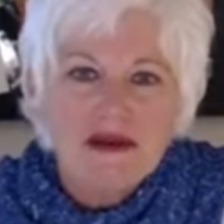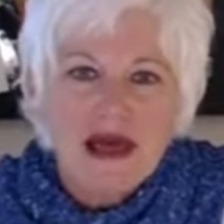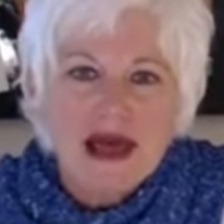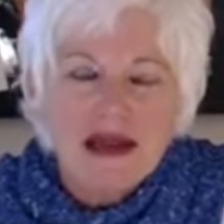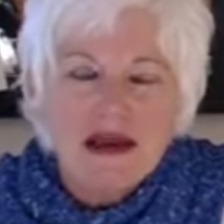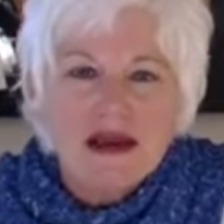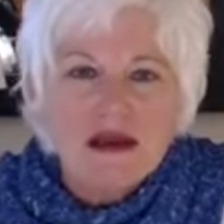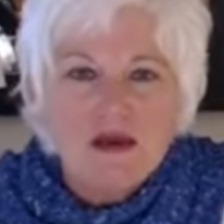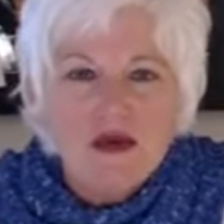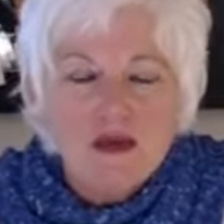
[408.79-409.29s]

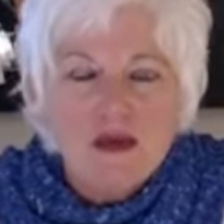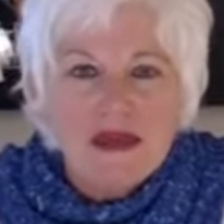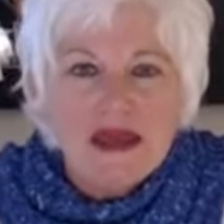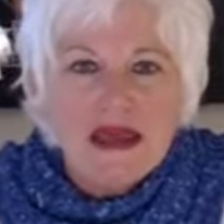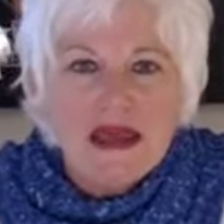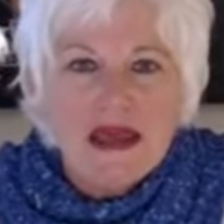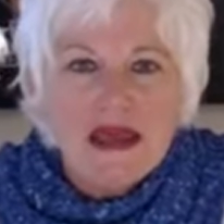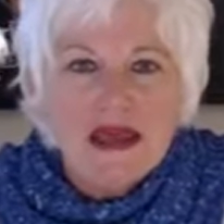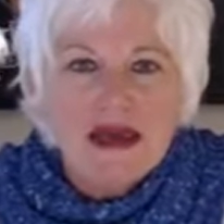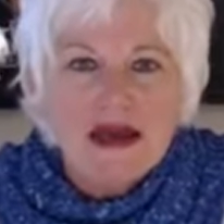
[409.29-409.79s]
that it will
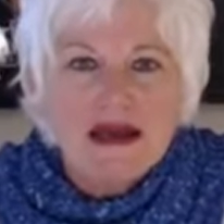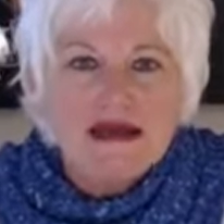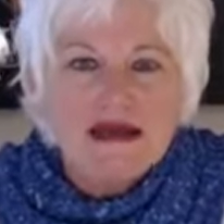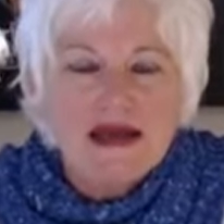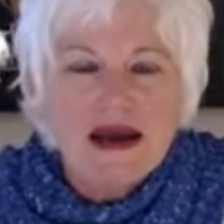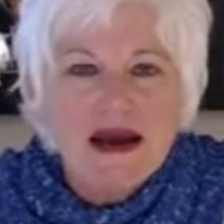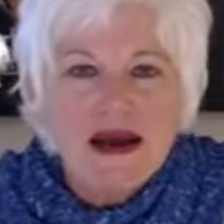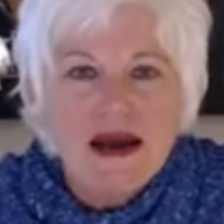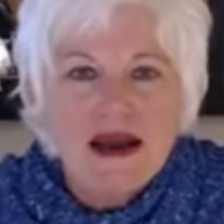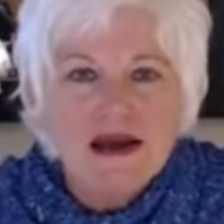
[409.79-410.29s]
be a
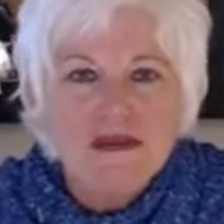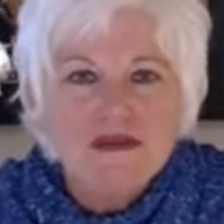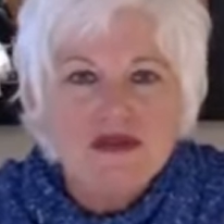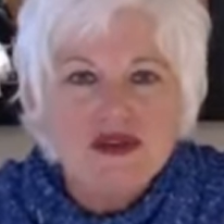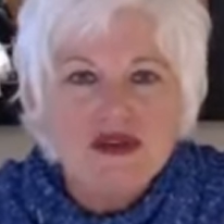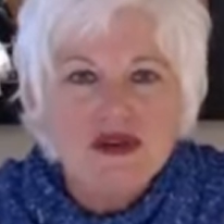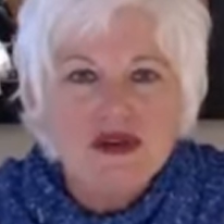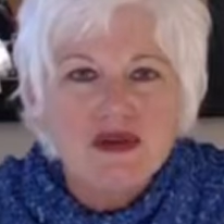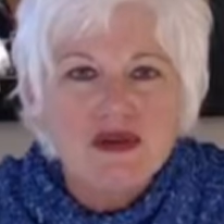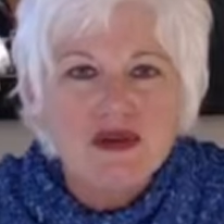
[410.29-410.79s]
time
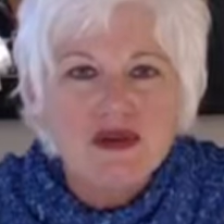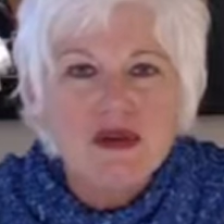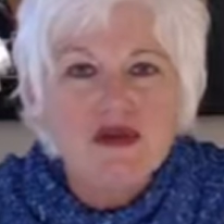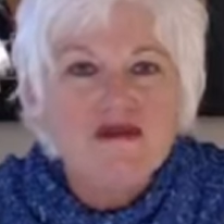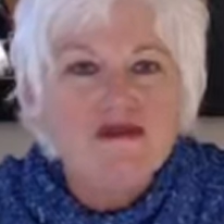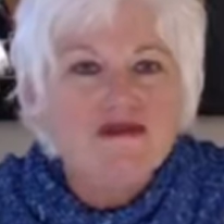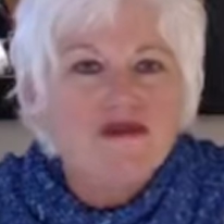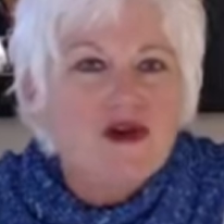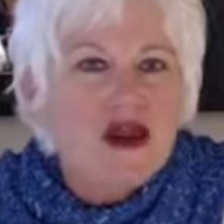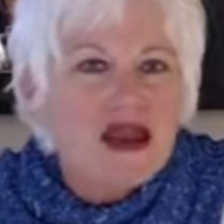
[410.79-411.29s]
to
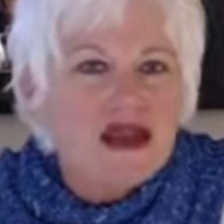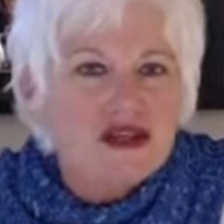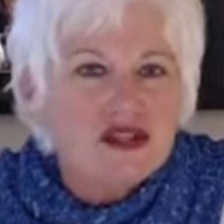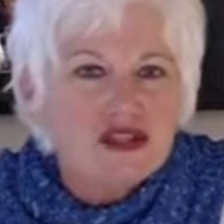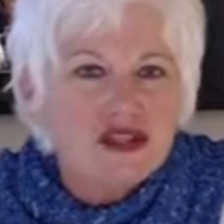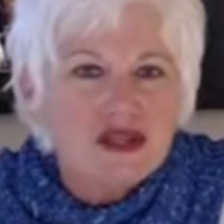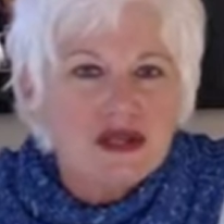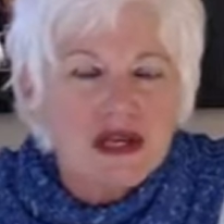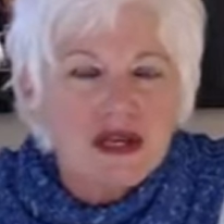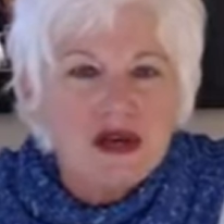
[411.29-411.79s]

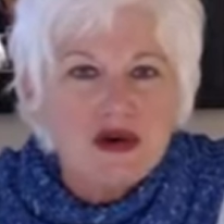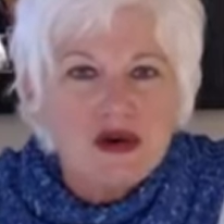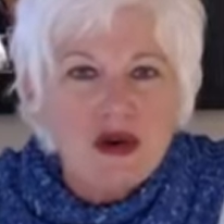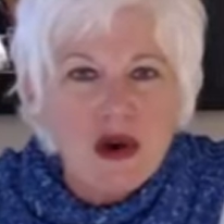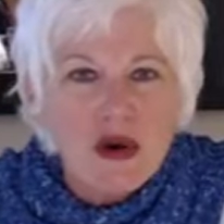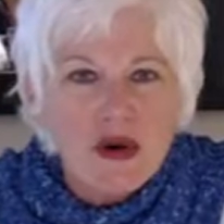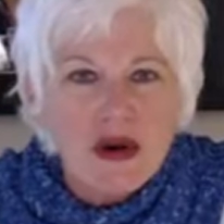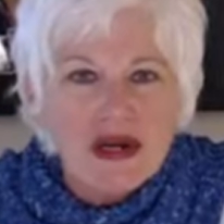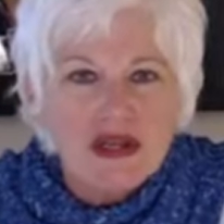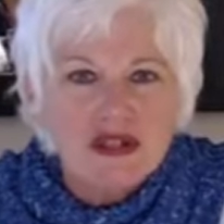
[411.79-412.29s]
refresh and
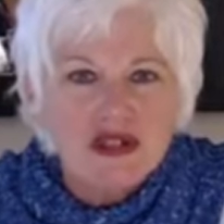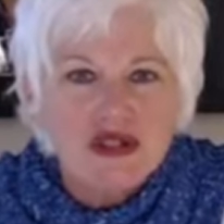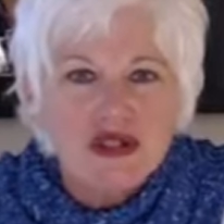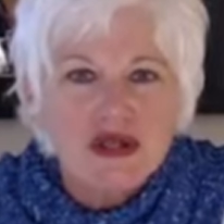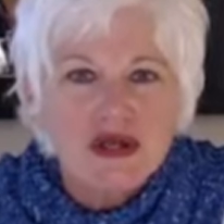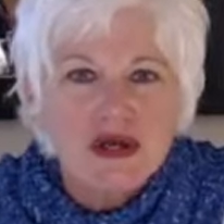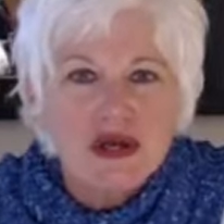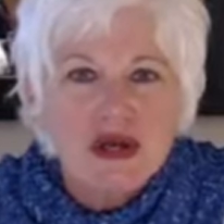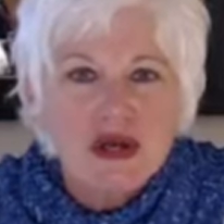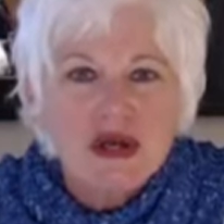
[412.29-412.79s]

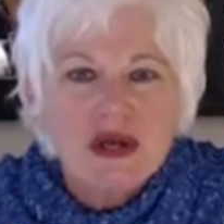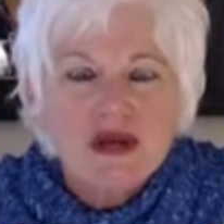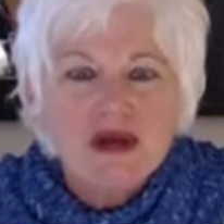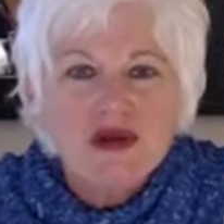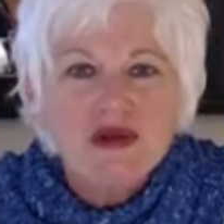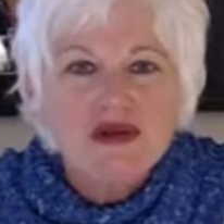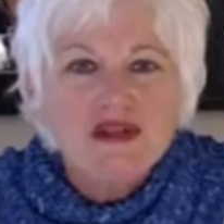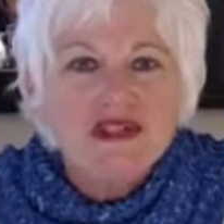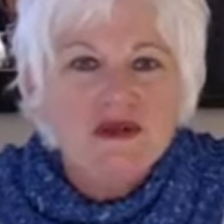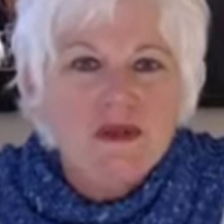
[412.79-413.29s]
nourish
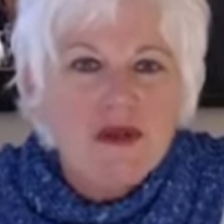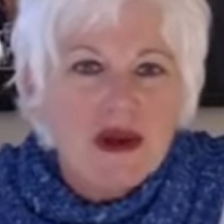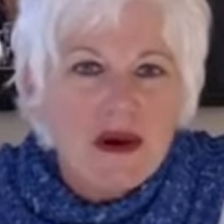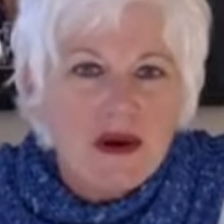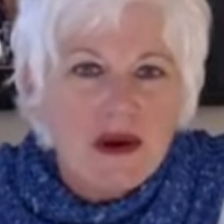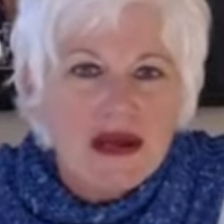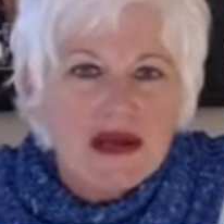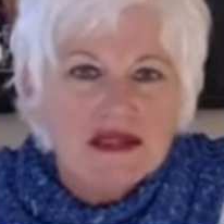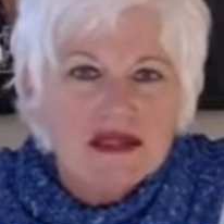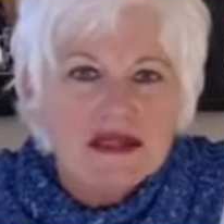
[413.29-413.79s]
your
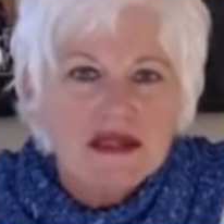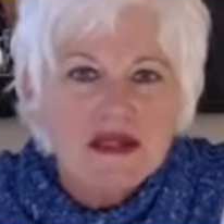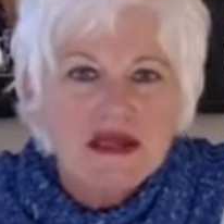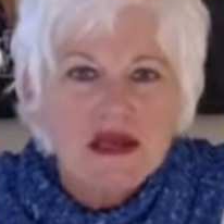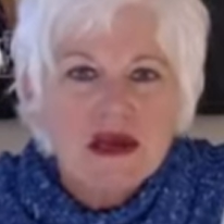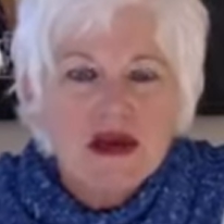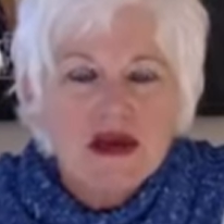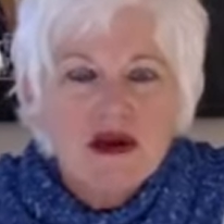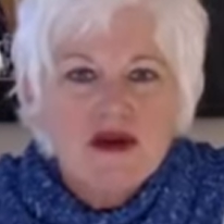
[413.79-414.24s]
spirits.